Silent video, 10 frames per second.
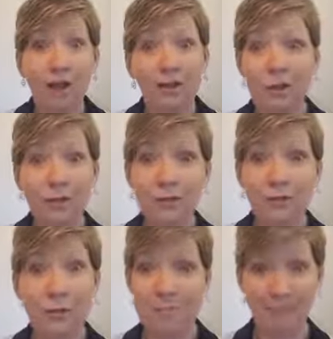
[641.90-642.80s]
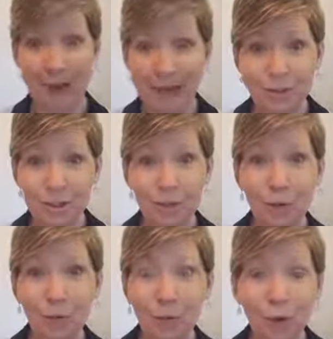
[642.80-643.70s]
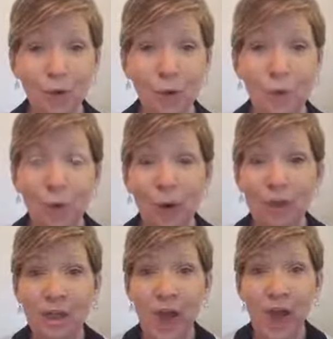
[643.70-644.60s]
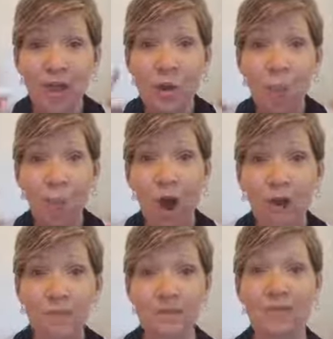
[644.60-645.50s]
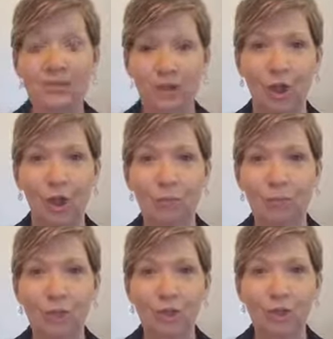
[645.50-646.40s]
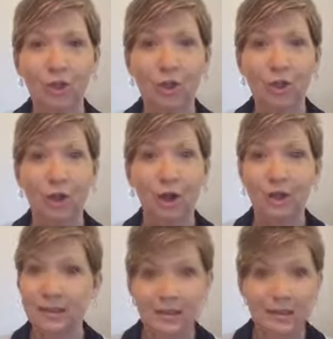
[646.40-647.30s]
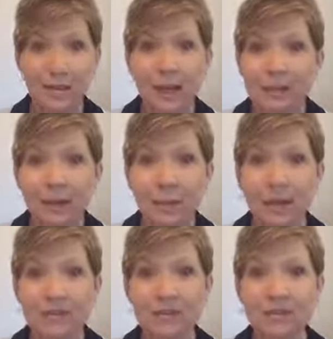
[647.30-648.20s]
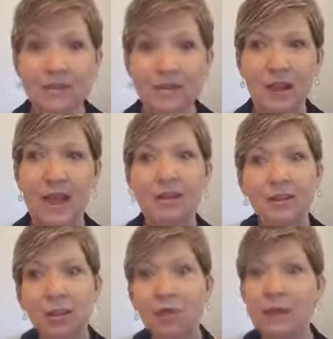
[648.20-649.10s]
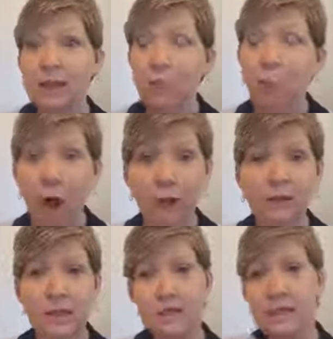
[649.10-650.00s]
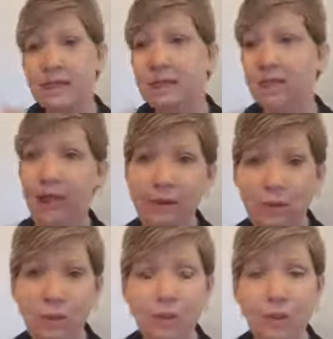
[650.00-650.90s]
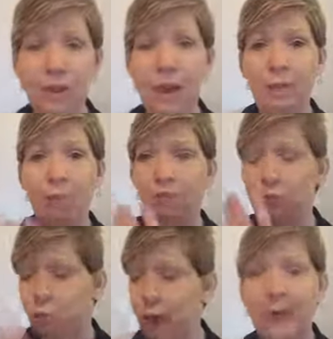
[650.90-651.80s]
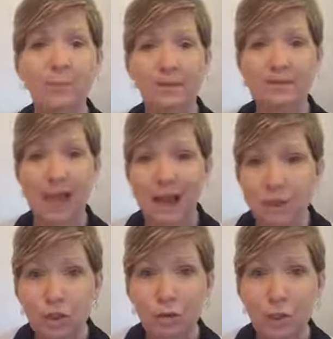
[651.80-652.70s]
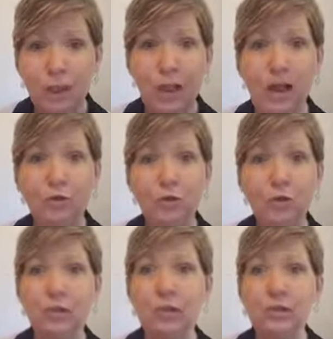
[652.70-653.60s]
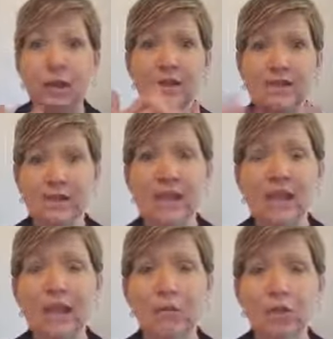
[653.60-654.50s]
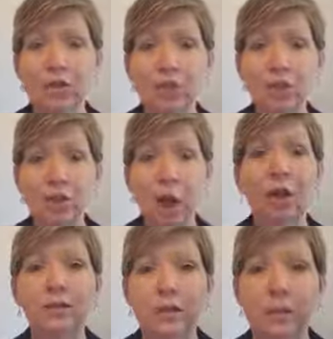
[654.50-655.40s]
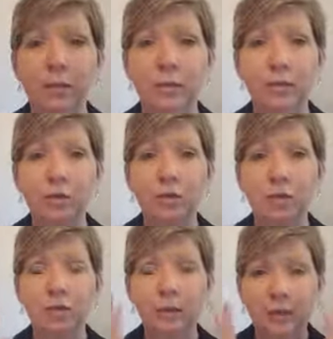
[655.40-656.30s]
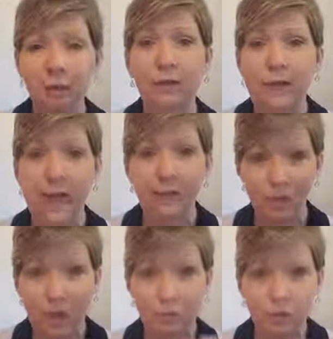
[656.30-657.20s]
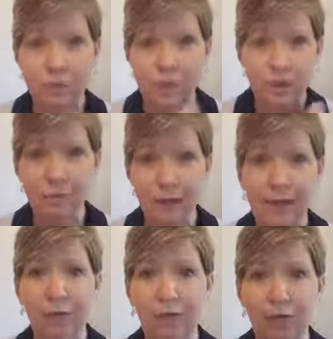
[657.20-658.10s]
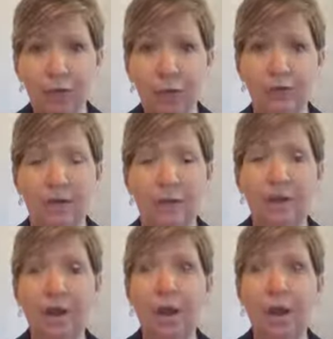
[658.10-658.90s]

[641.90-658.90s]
Can you even imagine a world where God walked in the garden with you on a daily basis? He literally walked and did life with you and was right beside you, and you could see him and you could talk to him and you could literally have a conversation back and forth with him.